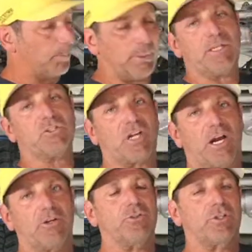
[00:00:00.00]
biggest
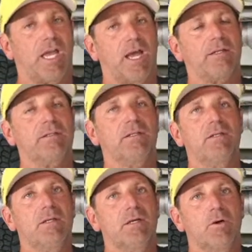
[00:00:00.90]
tire you can
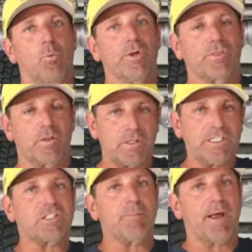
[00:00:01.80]
with the
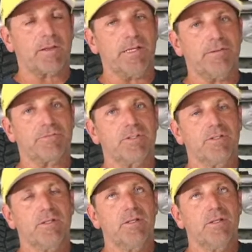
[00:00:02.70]
least amount of lift.